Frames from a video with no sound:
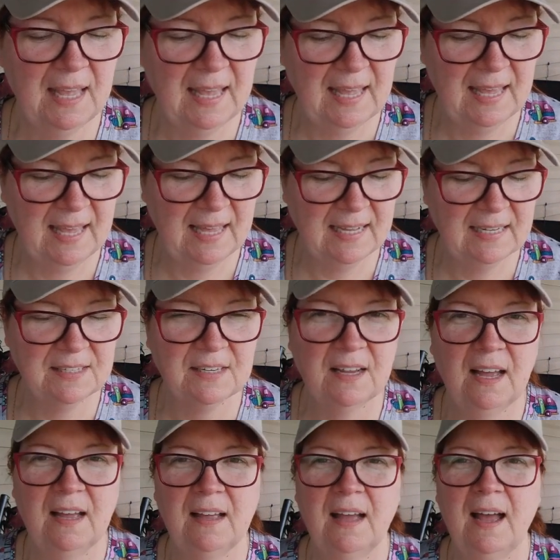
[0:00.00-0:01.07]
And
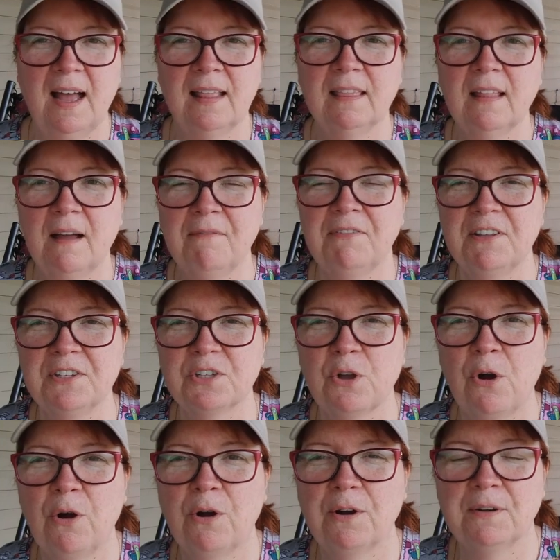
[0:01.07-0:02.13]
I love this
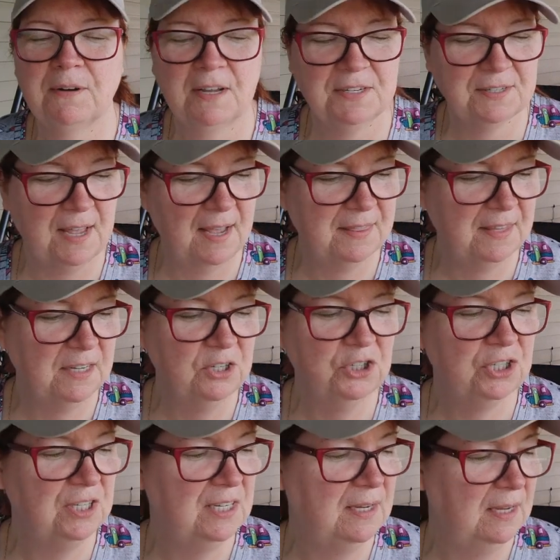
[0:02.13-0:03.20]
card because I think
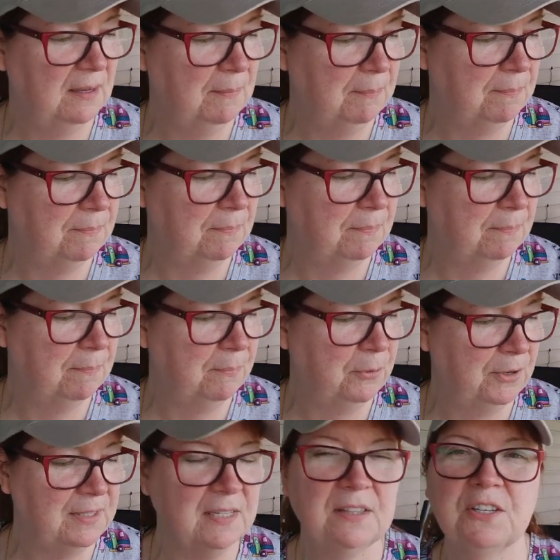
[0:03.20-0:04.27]
she
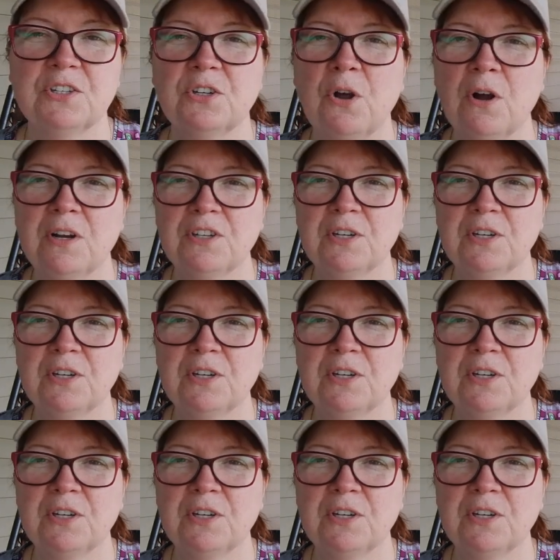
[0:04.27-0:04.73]
printed this card.